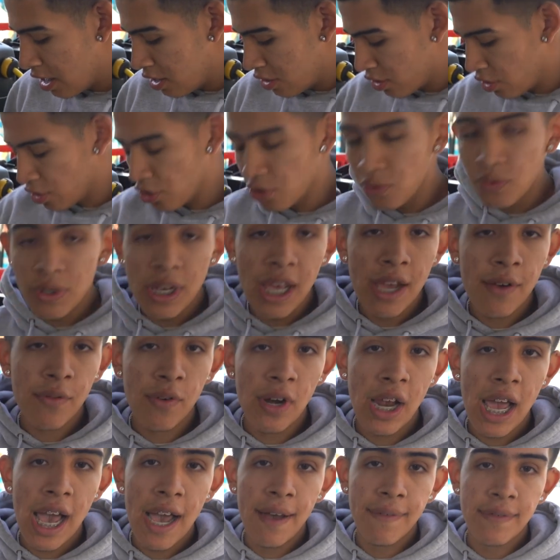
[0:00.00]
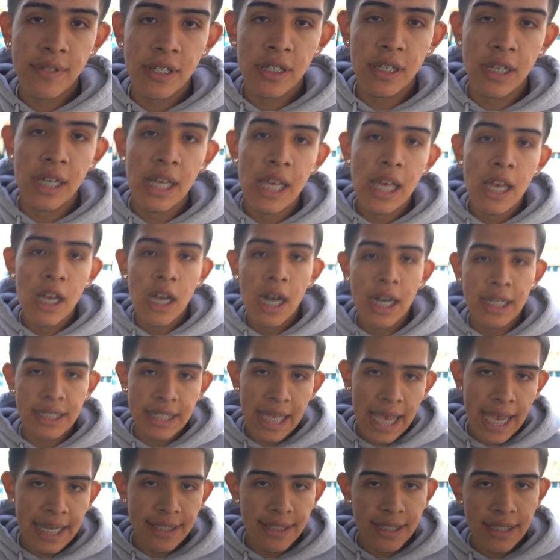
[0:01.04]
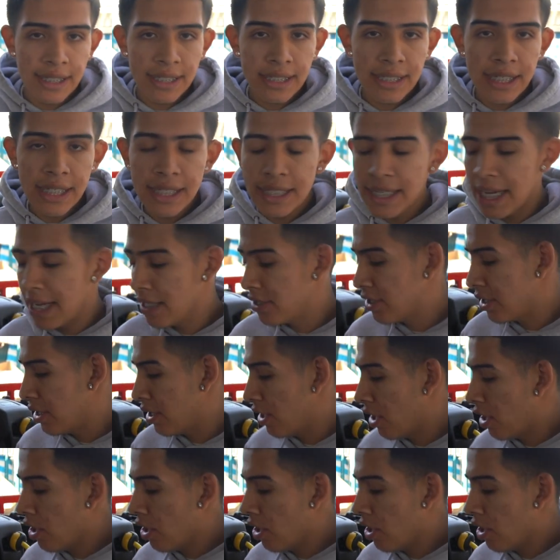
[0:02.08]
so you never have to attach it and detach it.